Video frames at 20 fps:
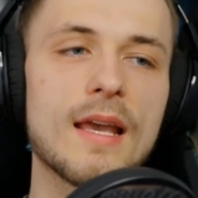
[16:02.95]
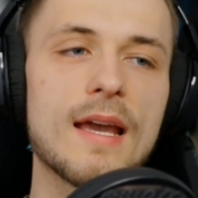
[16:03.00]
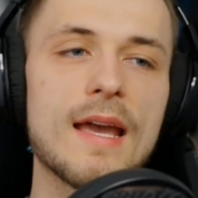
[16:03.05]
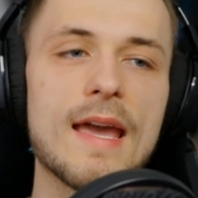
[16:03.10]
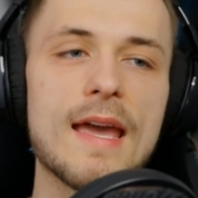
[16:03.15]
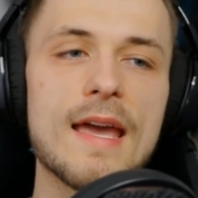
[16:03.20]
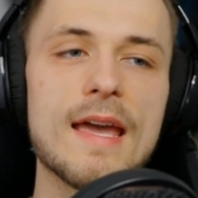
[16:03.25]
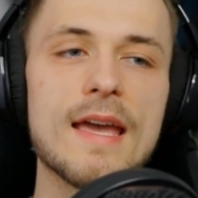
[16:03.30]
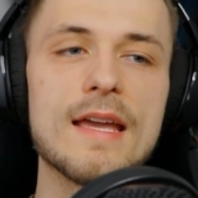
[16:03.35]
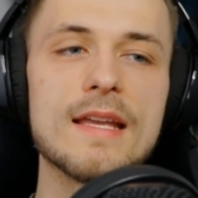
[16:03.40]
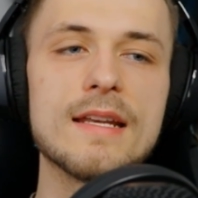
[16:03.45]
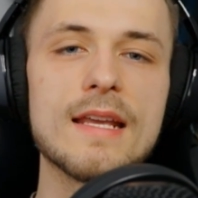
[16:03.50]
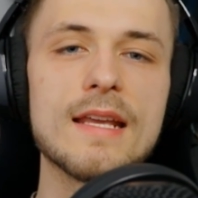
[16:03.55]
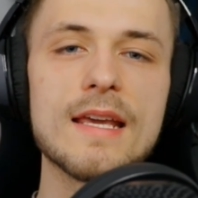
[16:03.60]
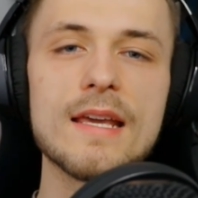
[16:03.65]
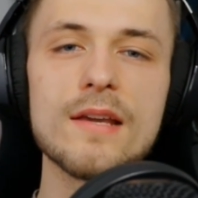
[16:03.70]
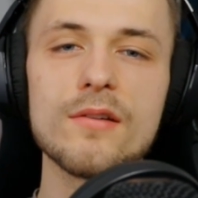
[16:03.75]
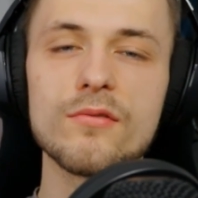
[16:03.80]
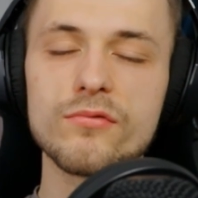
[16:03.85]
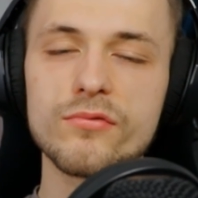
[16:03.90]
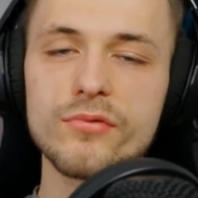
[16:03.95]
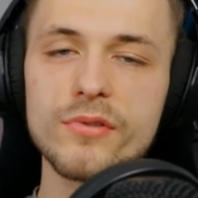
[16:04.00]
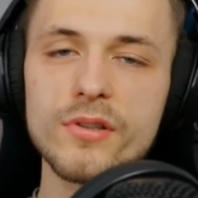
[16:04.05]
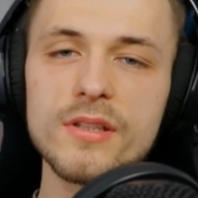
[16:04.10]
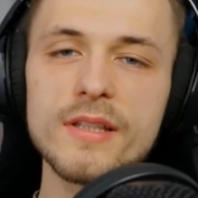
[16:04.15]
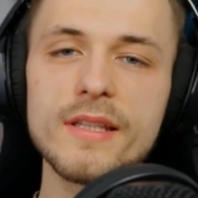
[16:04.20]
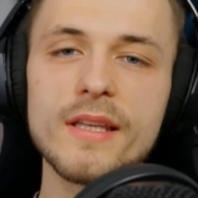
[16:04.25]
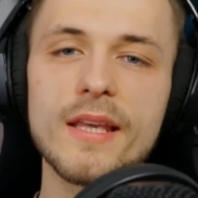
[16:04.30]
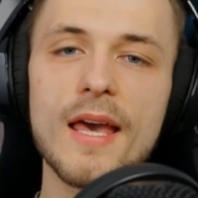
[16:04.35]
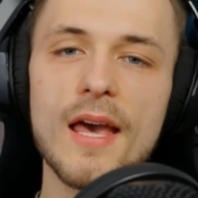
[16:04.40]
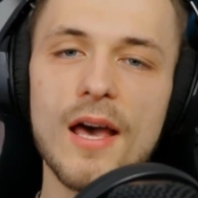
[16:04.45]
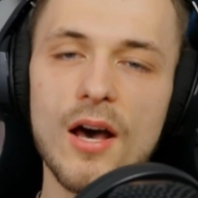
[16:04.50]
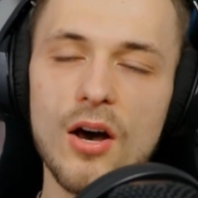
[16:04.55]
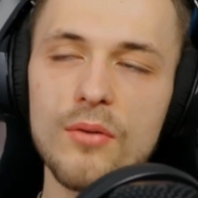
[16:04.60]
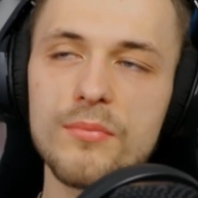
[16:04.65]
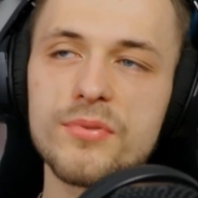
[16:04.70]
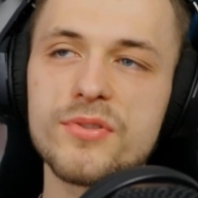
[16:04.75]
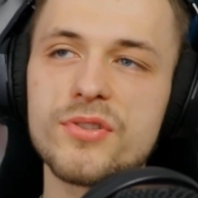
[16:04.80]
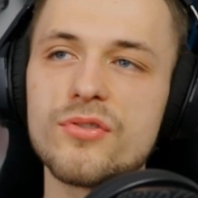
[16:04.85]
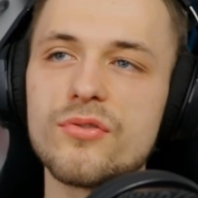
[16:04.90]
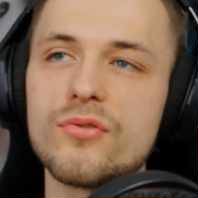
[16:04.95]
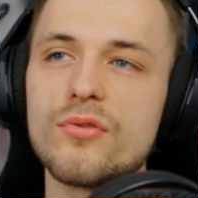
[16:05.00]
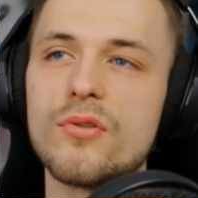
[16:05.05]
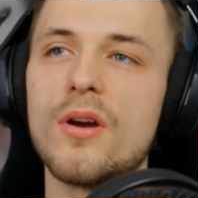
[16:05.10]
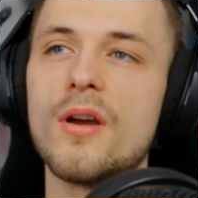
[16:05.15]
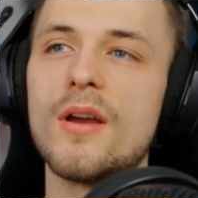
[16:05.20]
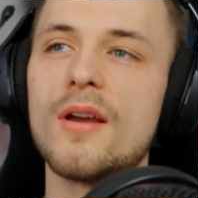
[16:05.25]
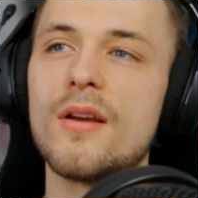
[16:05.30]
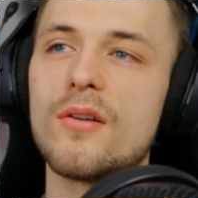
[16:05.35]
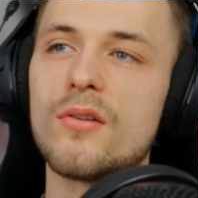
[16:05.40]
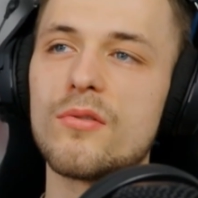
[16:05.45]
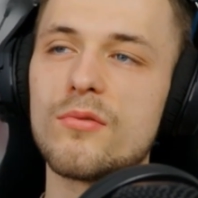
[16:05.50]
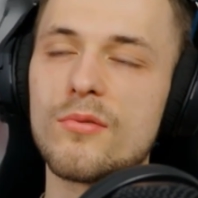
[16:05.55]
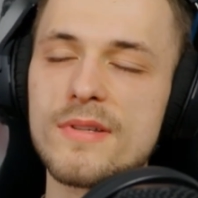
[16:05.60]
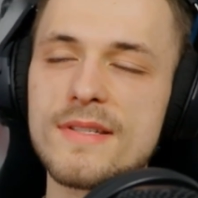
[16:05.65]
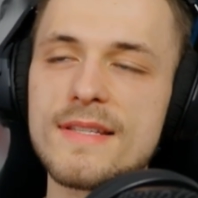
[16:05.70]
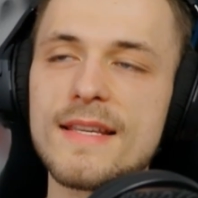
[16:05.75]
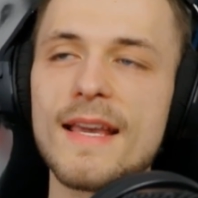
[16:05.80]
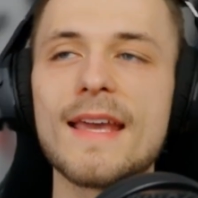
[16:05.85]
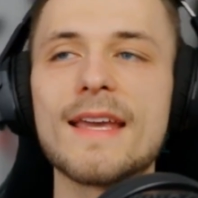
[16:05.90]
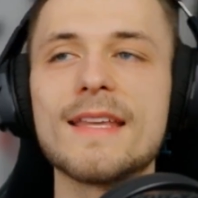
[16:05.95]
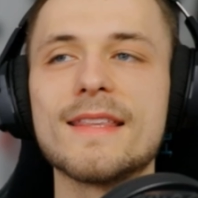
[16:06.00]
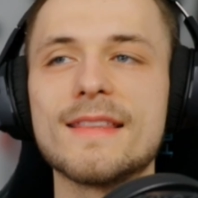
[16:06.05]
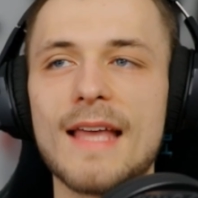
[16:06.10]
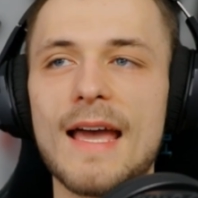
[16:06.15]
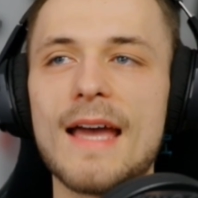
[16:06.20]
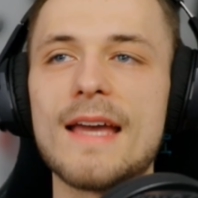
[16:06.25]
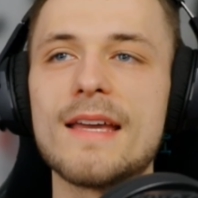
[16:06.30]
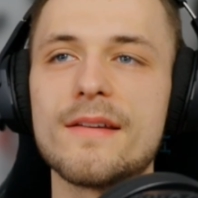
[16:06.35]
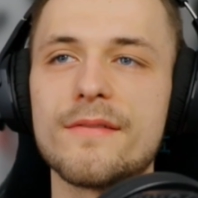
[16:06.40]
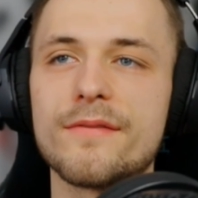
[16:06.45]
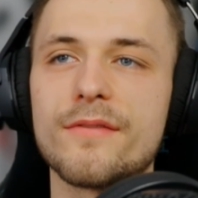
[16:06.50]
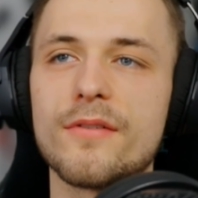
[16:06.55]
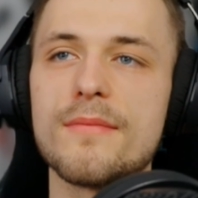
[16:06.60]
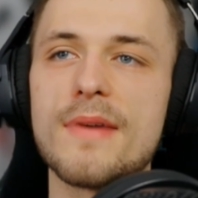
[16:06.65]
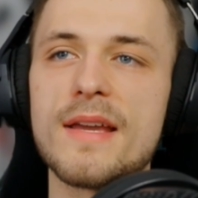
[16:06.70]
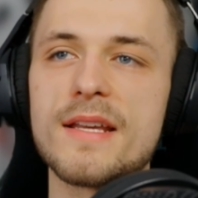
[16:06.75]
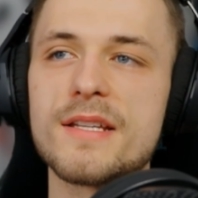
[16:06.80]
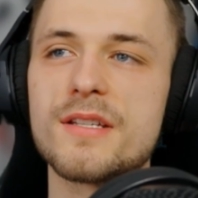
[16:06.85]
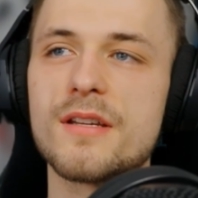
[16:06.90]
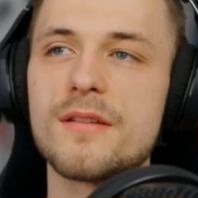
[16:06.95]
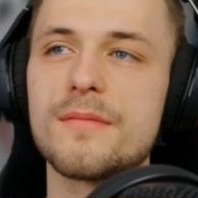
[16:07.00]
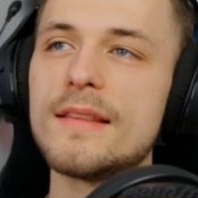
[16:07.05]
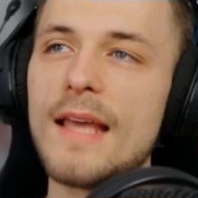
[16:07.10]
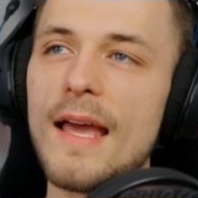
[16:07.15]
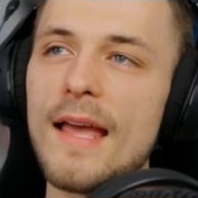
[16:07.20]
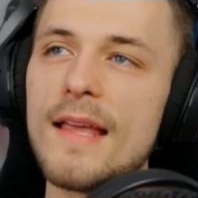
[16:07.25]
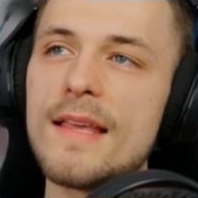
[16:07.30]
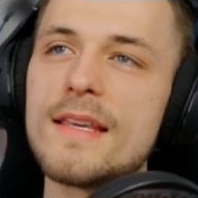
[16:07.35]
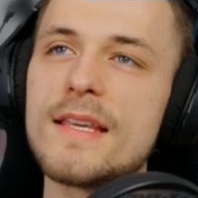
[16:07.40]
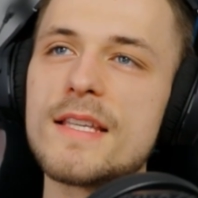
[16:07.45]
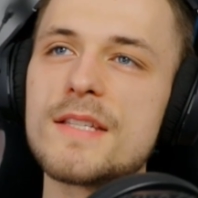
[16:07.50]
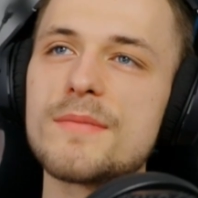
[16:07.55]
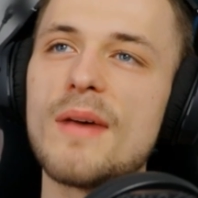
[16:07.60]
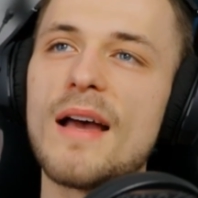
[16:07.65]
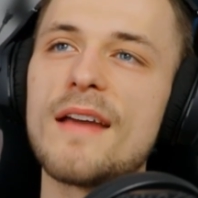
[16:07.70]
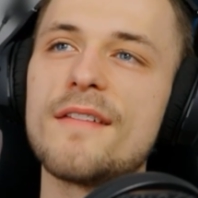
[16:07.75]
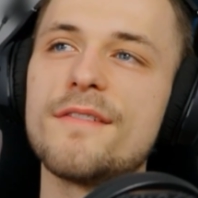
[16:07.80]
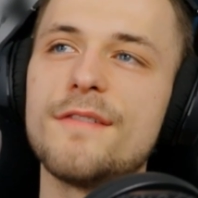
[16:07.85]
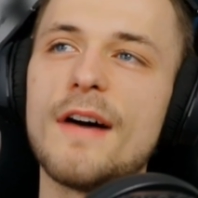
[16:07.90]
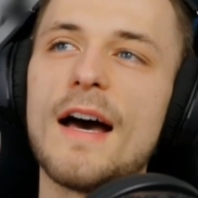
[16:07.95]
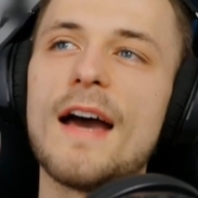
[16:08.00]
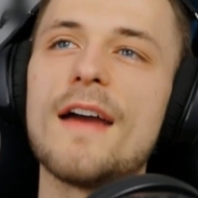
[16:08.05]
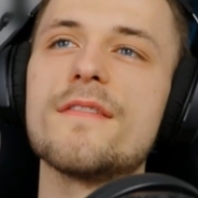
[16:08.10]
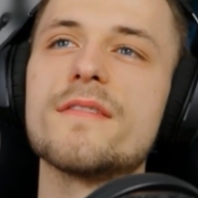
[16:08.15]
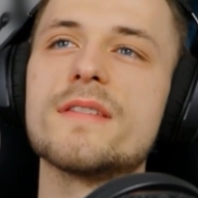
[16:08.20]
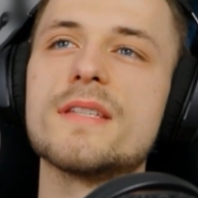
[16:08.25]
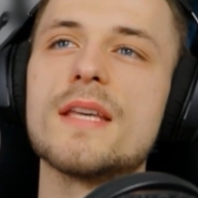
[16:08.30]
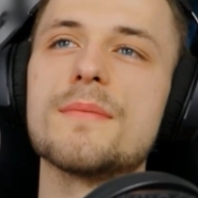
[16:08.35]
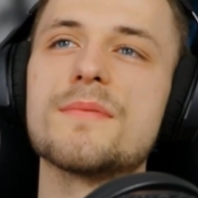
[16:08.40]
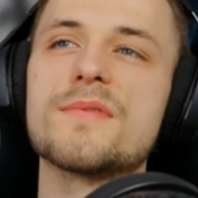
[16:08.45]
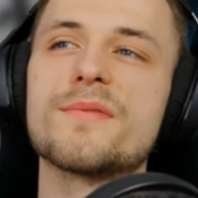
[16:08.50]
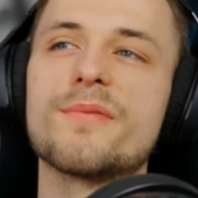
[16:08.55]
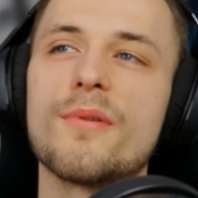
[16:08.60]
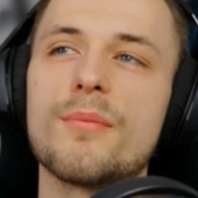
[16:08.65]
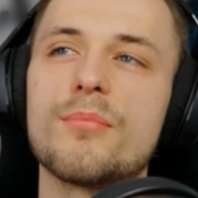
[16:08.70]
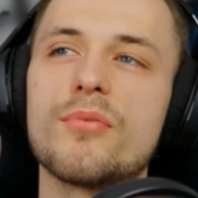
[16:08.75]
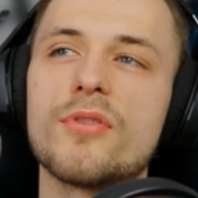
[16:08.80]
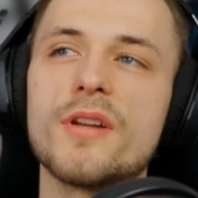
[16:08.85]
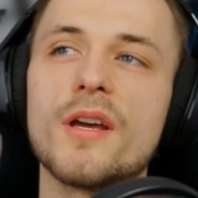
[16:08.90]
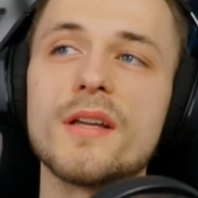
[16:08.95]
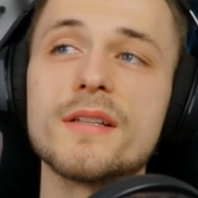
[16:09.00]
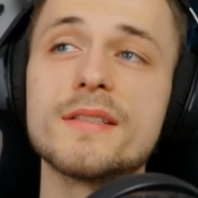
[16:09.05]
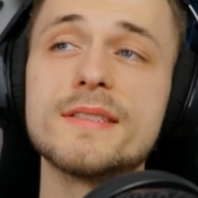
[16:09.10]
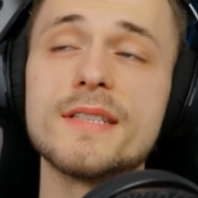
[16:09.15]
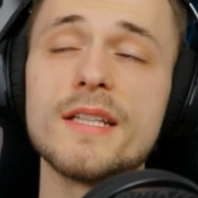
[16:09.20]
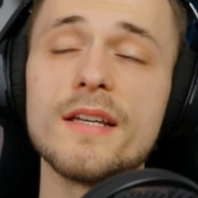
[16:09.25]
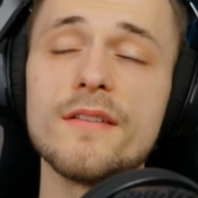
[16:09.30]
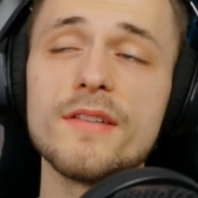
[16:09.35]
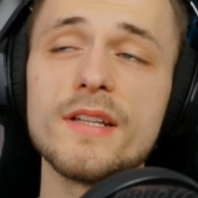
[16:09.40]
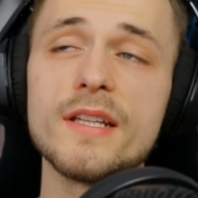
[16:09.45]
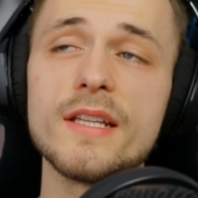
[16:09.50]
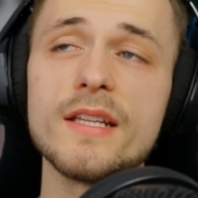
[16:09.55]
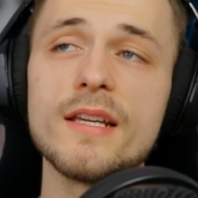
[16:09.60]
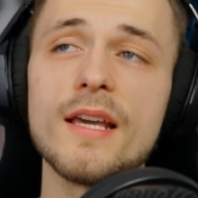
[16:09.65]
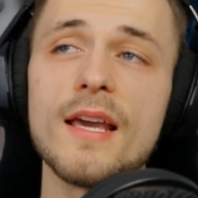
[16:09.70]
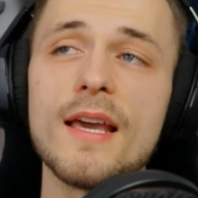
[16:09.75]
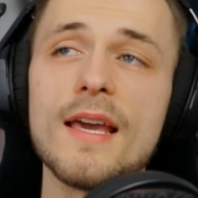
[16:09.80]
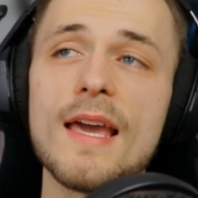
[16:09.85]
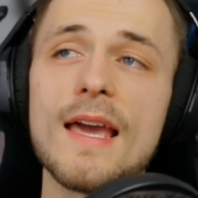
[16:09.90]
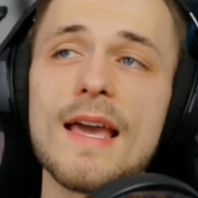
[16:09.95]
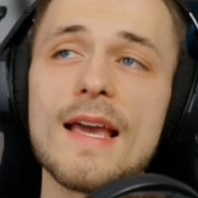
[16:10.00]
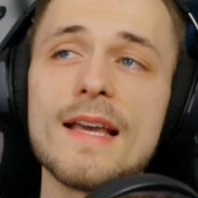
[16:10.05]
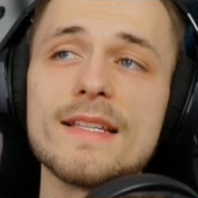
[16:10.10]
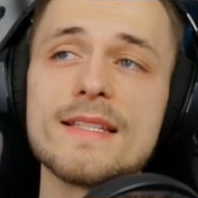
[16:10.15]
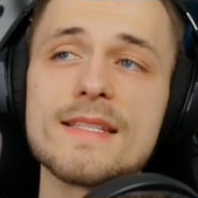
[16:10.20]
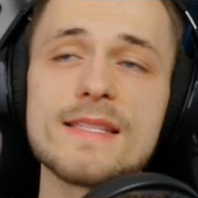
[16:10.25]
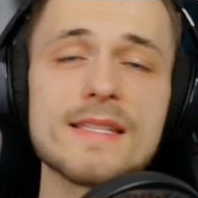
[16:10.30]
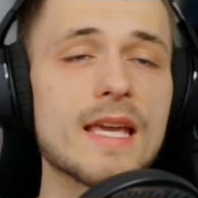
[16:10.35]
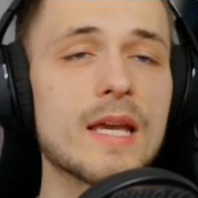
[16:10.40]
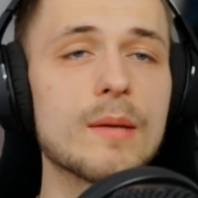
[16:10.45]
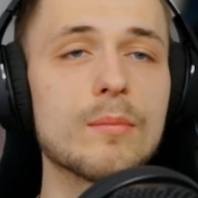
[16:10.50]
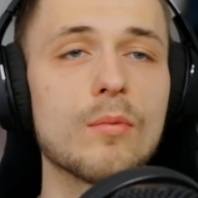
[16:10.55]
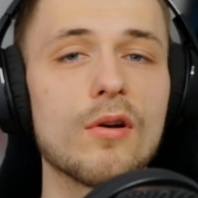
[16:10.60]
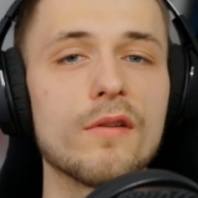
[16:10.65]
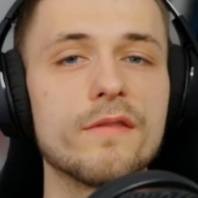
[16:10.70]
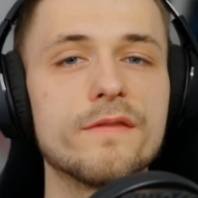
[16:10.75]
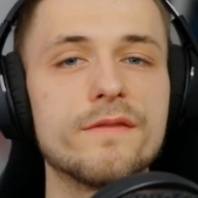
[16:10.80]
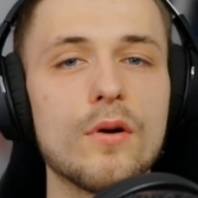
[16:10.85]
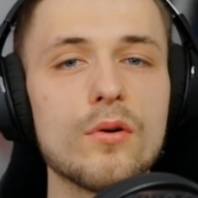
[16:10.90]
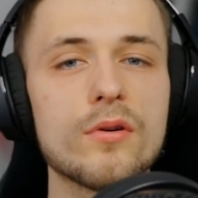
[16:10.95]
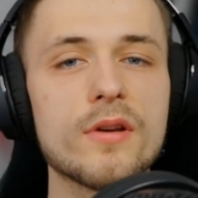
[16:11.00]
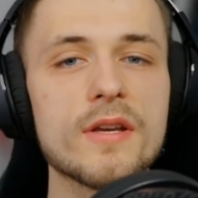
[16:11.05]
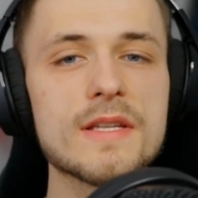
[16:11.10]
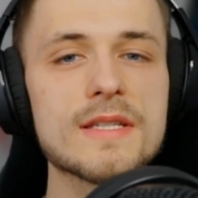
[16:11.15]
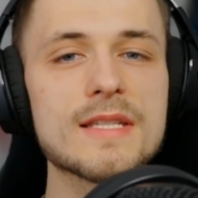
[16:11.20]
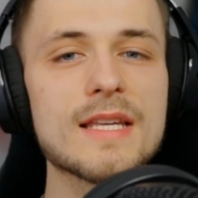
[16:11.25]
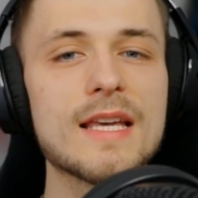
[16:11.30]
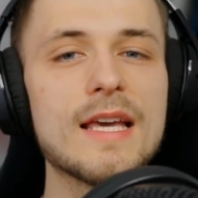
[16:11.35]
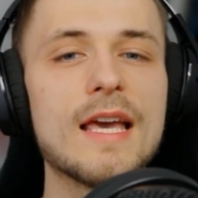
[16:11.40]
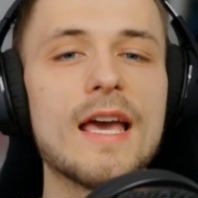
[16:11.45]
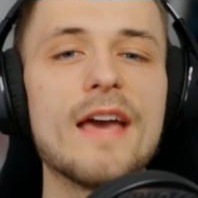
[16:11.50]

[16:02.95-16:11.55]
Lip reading: and it really helps you retain that information. That is my 5 tips for productivity and staying more focused.